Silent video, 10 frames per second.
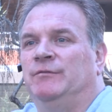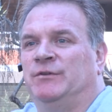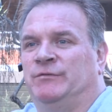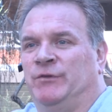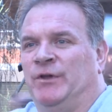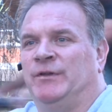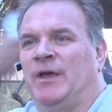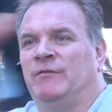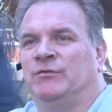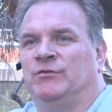because if you heard
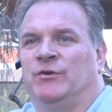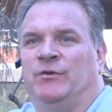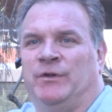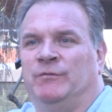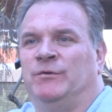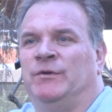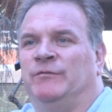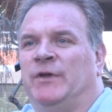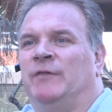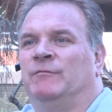David's story you wouldn't
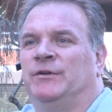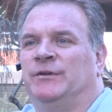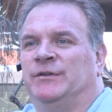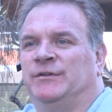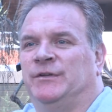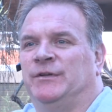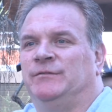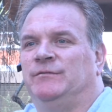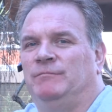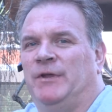have done what you just did.